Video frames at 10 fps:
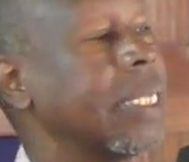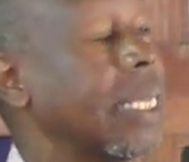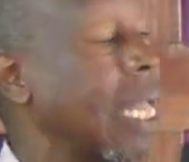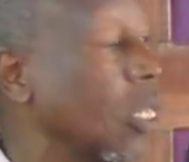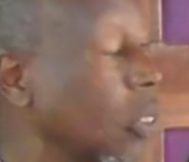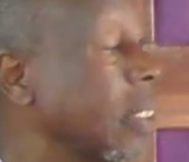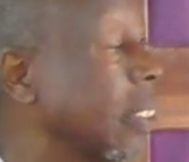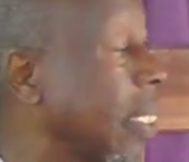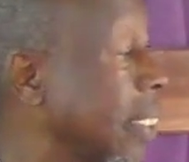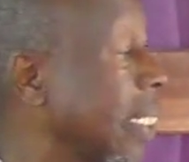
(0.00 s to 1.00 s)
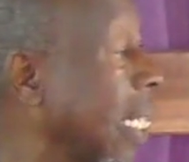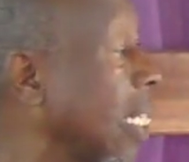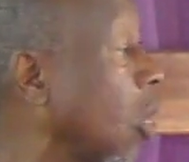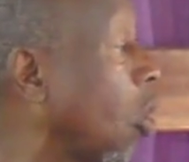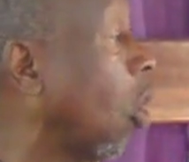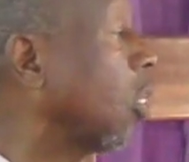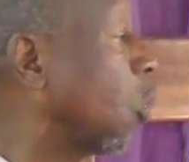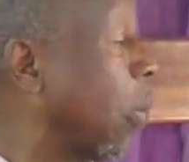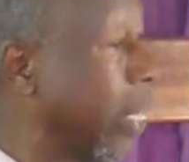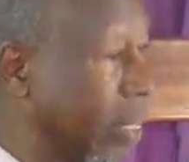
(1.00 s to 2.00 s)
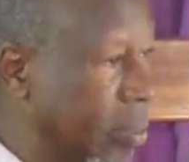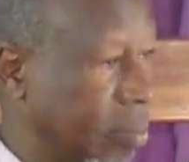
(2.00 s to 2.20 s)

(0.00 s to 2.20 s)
that are not necessarily God's will.